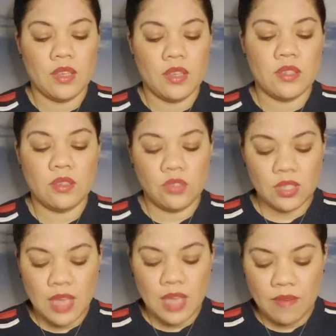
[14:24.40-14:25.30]
So
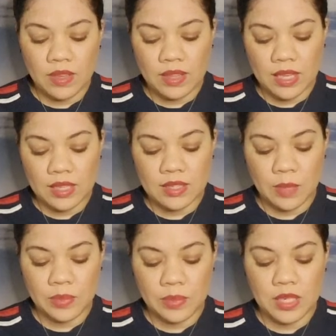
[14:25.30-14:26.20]
just having the
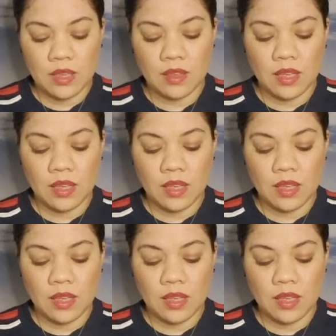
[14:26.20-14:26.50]
accepting